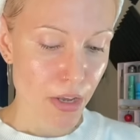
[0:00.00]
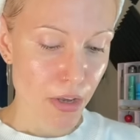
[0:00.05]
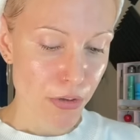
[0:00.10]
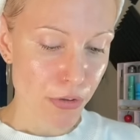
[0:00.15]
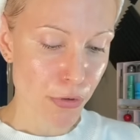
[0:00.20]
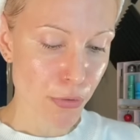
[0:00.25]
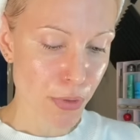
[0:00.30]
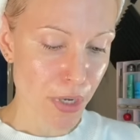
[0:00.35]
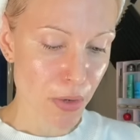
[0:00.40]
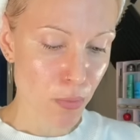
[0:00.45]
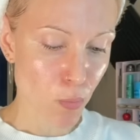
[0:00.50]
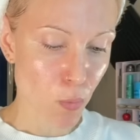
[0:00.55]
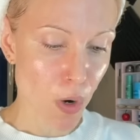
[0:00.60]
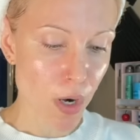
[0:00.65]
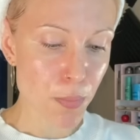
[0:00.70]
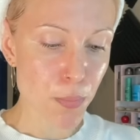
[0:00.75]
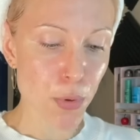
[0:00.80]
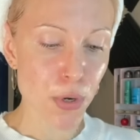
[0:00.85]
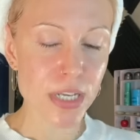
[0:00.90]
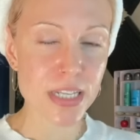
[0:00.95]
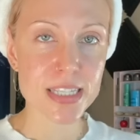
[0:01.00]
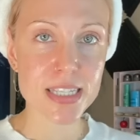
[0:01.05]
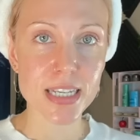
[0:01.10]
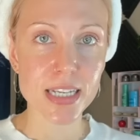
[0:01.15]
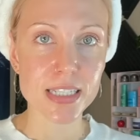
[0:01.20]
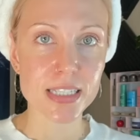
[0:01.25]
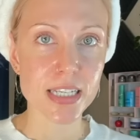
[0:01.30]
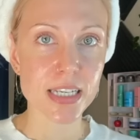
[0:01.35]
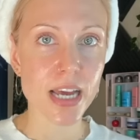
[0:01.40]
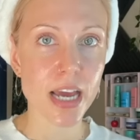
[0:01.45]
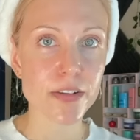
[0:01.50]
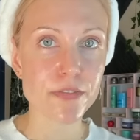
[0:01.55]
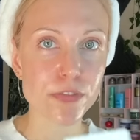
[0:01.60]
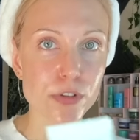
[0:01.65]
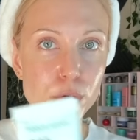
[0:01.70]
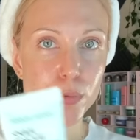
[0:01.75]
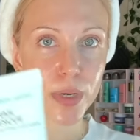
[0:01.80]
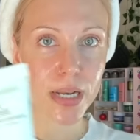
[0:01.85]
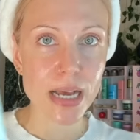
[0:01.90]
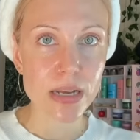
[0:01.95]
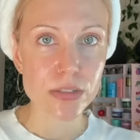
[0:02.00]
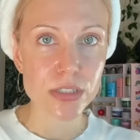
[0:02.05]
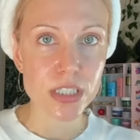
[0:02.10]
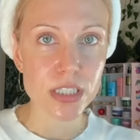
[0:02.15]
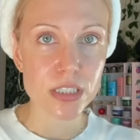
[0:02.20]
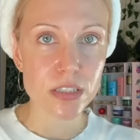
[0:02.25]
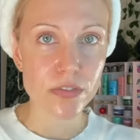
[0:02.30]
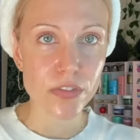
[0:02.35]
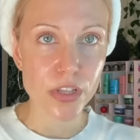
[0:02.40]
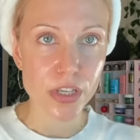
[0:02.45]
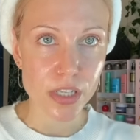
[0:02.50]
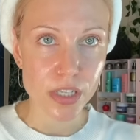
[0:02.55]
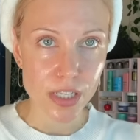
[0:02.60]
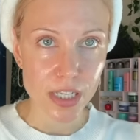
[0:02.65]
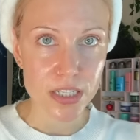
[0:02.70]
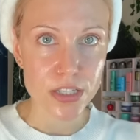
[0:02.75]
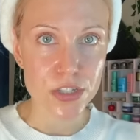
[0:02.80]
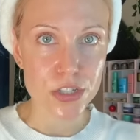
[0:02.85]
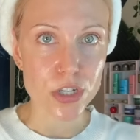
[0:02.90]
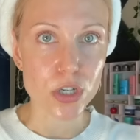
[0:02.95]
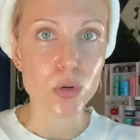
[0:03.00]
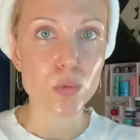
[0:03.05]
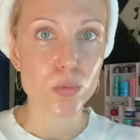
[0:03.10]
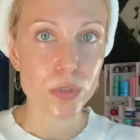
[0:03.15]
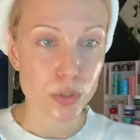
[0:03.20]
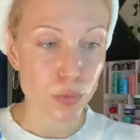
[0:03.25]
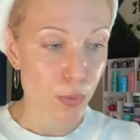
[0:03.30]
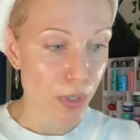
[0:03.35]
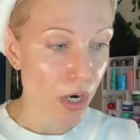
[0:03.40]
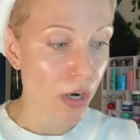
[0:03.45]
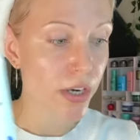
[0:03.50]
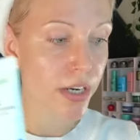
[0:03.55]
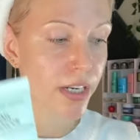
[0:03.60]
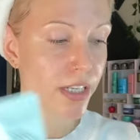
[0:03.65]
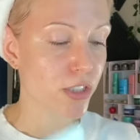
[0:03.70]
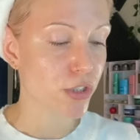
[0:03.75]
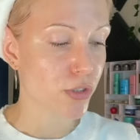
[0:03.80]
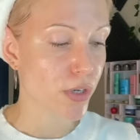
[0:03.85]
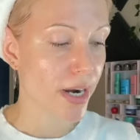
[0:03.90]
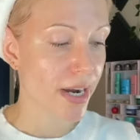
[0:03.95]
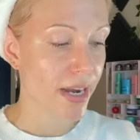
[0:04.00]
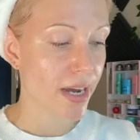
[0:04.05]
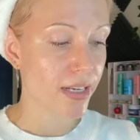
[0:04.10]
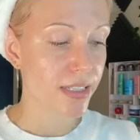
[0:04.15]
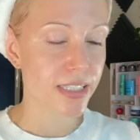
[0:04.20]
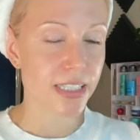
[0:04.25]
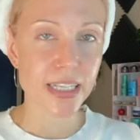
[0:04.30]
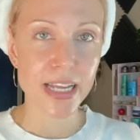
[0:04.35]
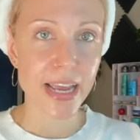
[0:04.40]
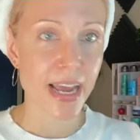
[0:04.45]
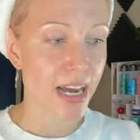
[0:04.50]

You get 1.69 fluid ounces of the cleanser, which we are going to try on today.